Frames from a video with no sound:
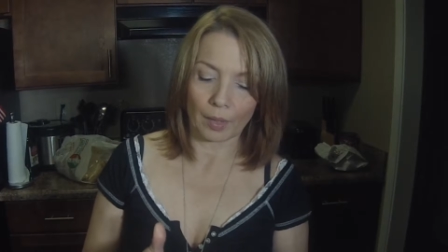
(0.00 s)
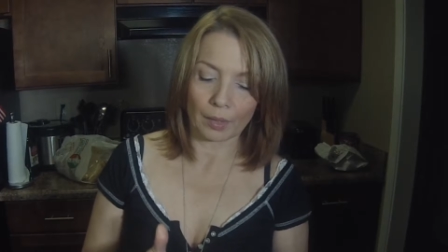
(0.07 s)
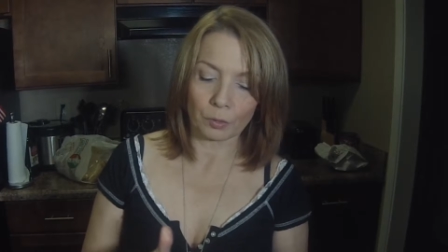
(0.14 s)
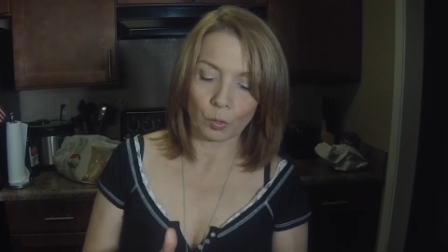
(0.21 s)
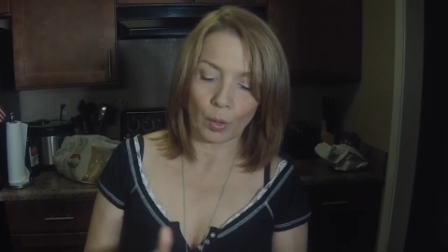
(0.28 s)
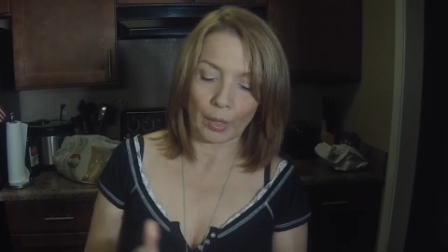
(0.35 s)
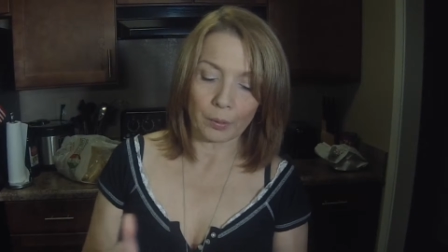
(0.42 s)

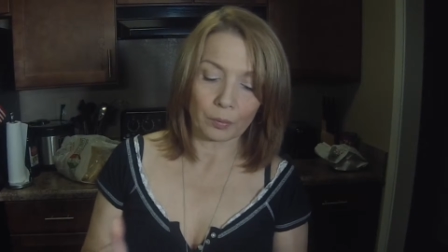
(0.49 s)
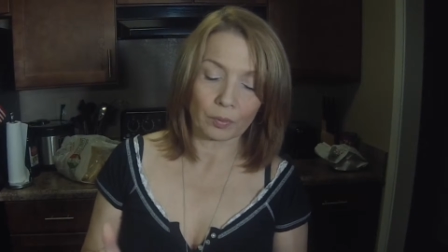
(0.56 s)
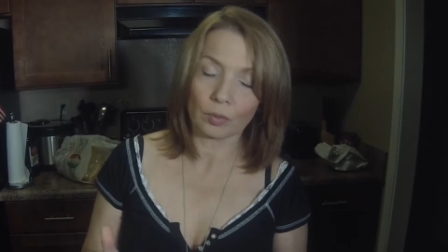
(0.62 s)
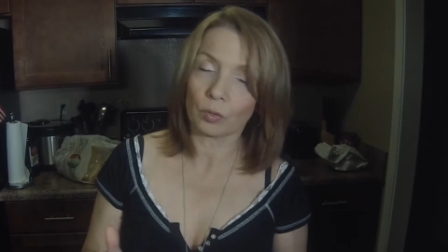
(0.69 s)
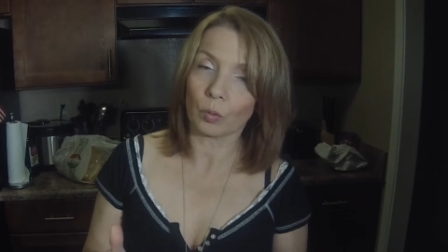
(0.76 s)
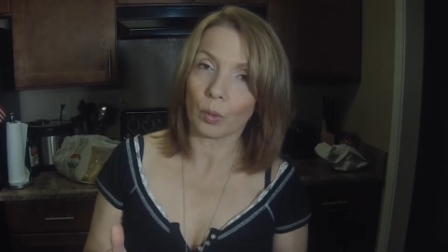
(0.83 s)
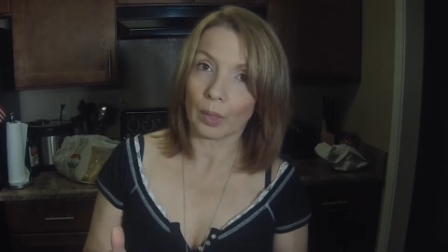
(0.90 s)
so I
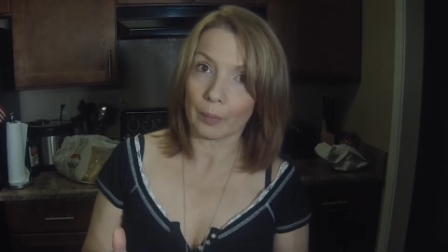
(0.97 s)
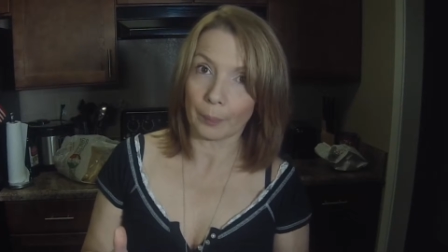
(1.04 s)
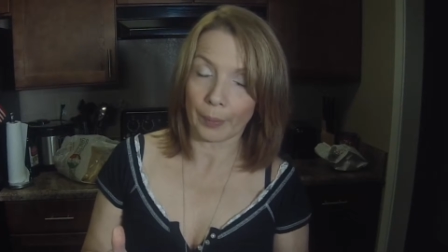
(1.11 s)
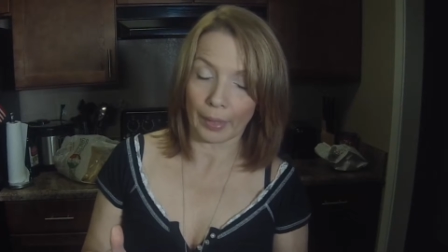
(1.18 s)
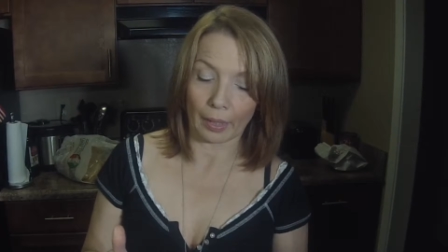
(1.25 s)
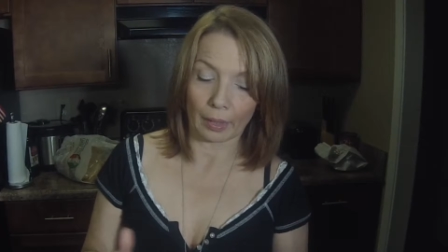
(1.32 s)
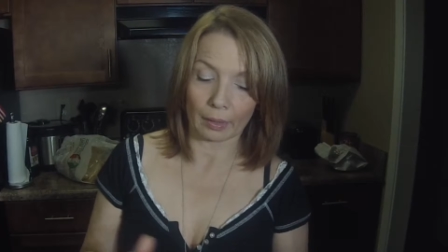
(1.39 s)
used the square
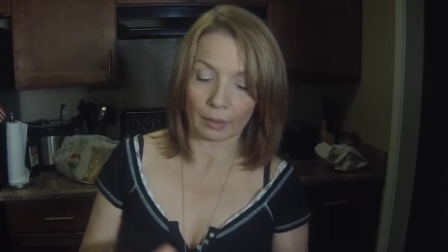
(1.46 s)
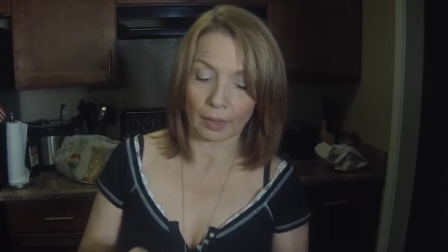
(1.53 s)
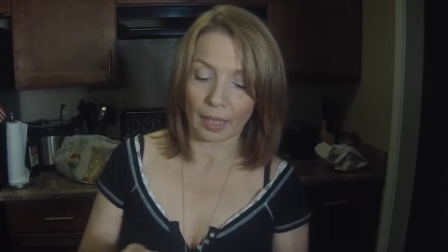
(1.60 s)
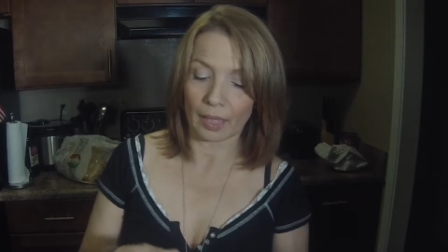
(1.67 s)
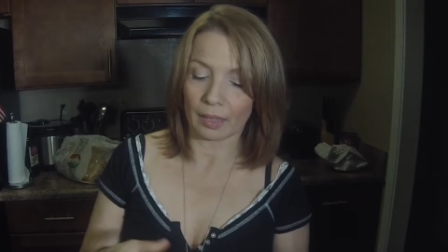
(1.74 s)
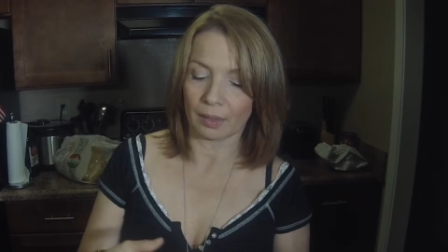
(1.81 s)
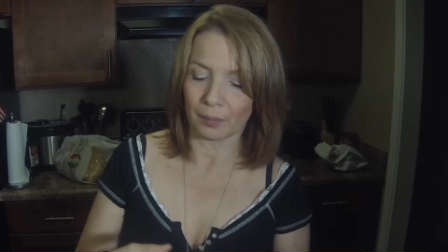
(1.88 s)
pan,
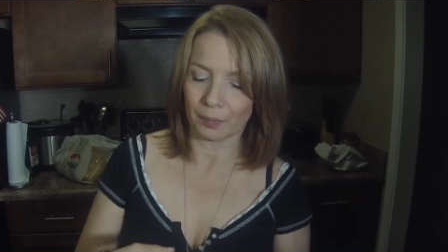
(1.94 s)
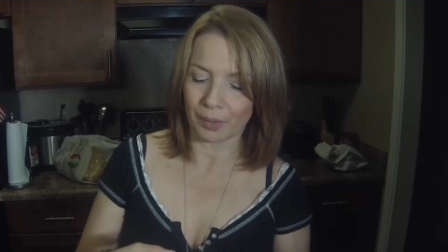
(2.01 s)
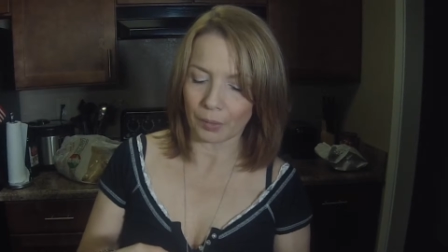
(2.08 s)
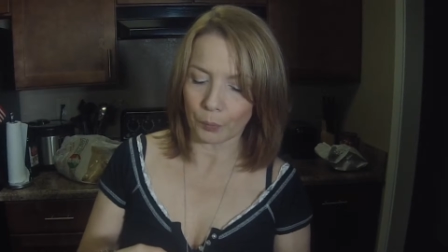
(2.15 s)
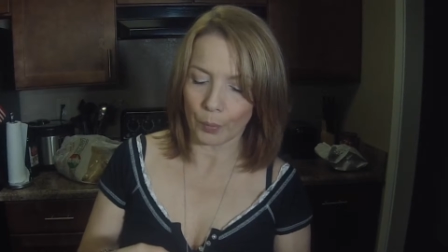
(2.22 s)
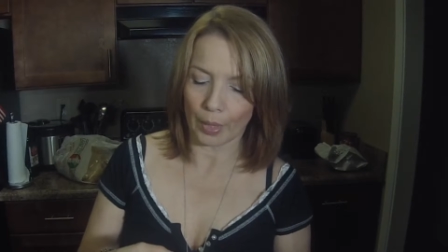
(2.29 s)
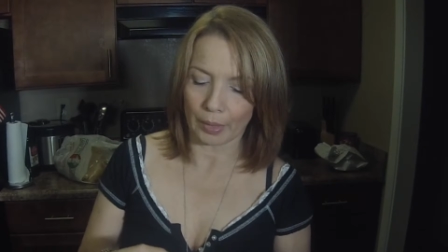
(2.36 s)
and
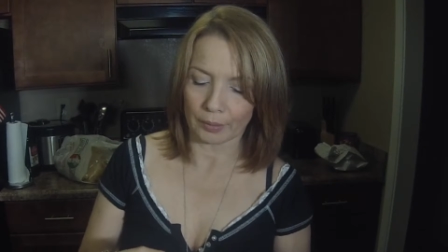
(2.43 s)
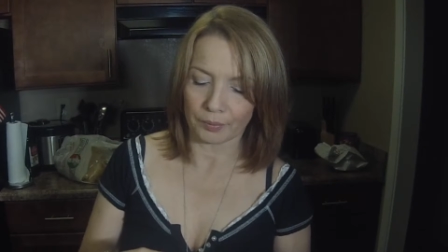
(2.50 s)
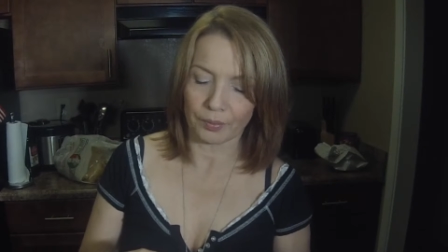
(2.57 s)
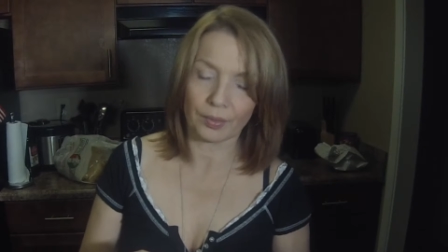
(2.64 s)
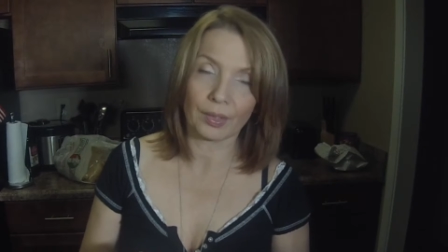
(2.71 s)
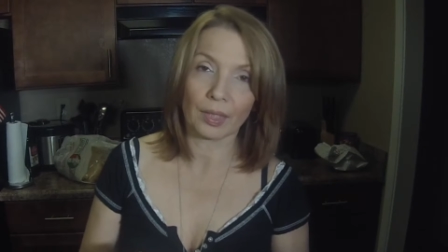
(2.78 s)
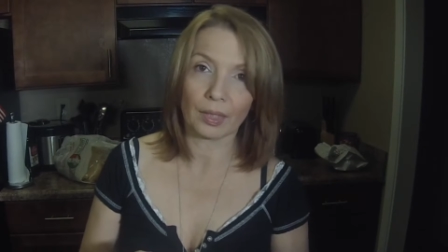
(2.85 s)
that's why
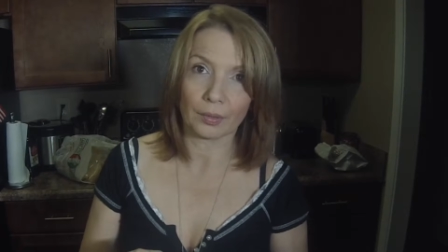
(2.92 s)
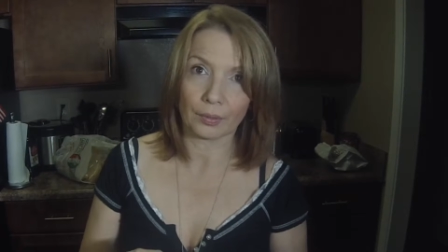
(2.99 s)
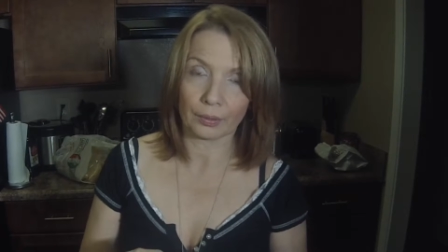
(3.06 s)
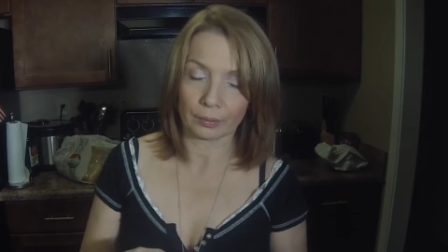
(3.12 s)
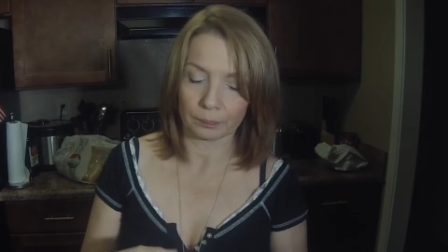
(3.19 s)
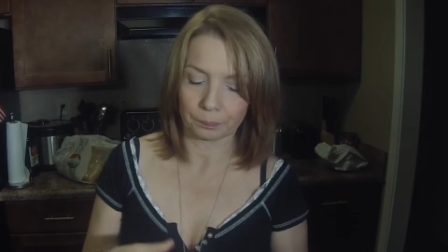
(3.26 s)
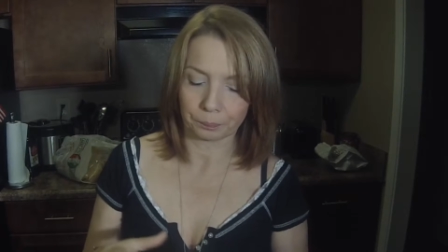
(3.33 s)
it's
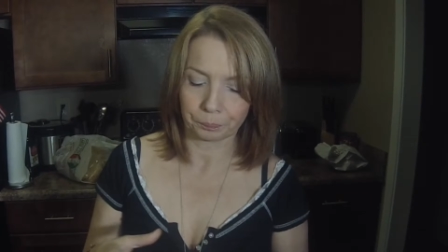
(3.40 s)
thinner.